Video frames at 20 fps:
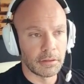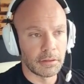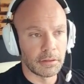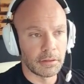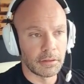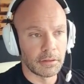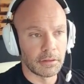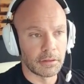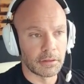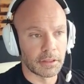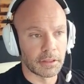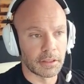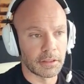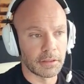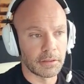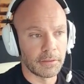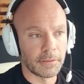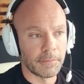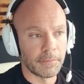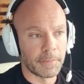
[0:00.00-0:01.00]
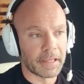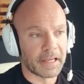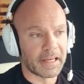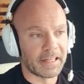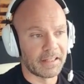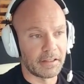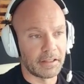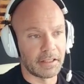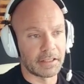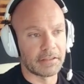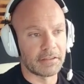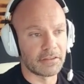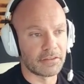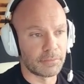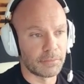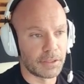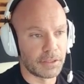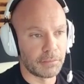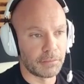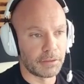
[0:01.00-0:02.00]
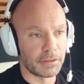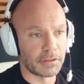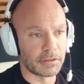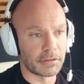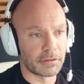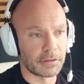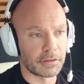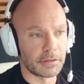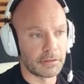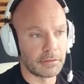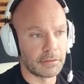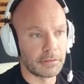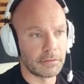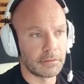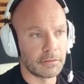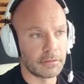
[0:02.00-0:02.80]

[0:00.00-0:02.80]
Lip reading: Okay. I like this med ball throw.